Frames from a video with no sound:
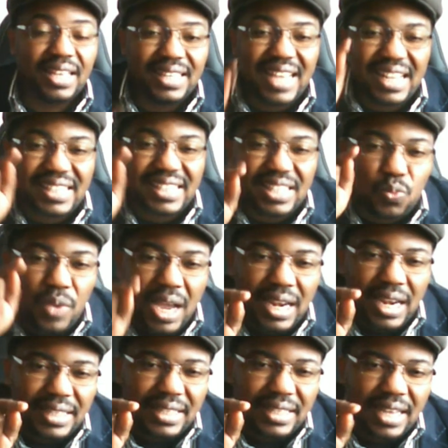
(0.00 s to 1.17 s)
That is where
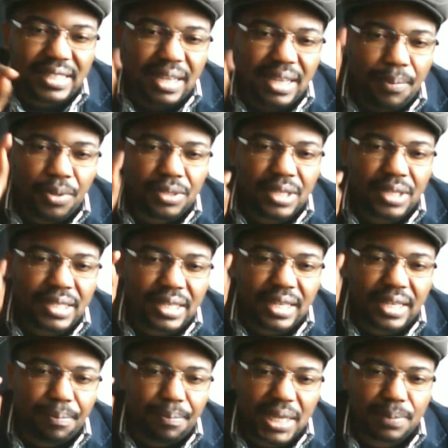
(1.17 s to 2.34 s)
Nigerians are processing
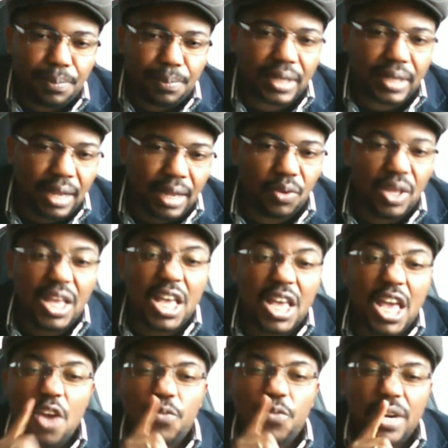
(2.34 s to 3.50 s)
their passport now.
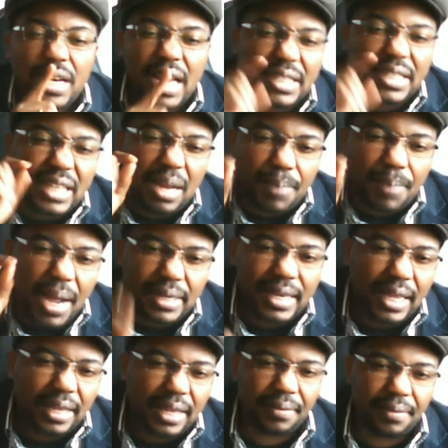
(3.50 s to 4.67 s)
Every Nigeria parked
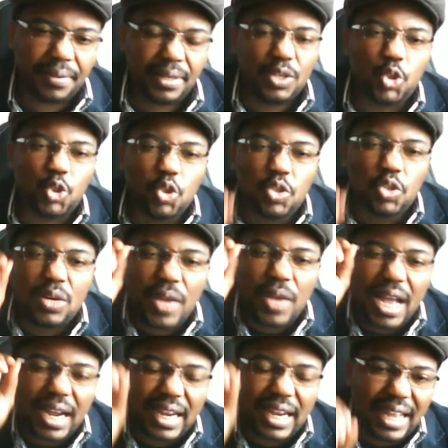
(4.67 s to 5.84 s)
there. Children
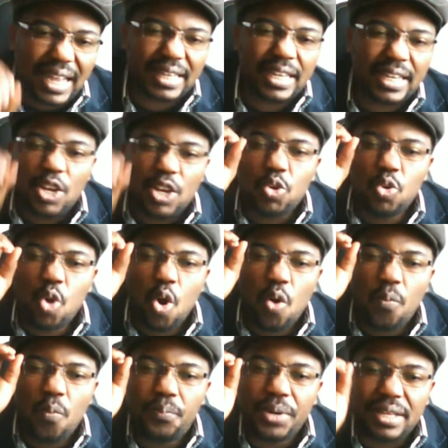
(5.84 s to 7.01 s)
were crying.
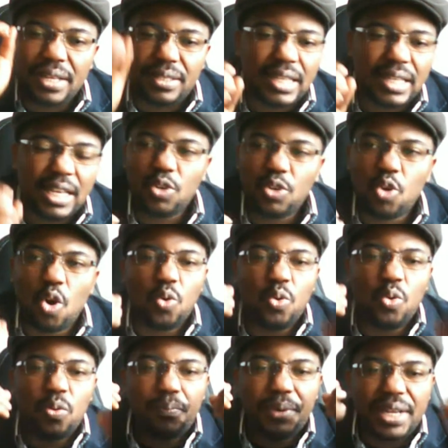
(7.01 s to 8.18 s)
No breathe, no
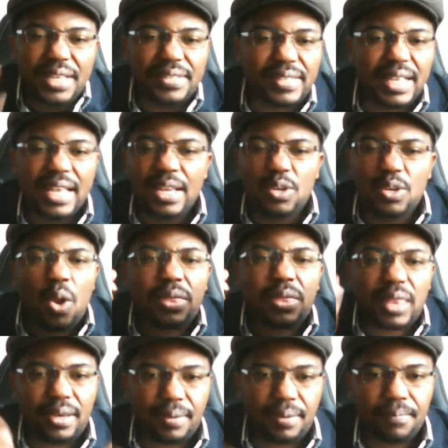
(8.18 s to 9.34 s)
breeze,
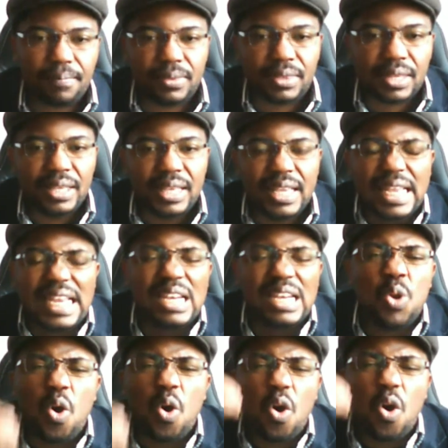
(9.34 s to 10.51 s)
nothing,
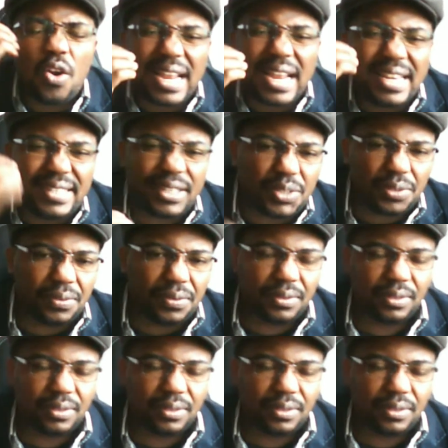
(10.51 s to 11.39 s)
no organization.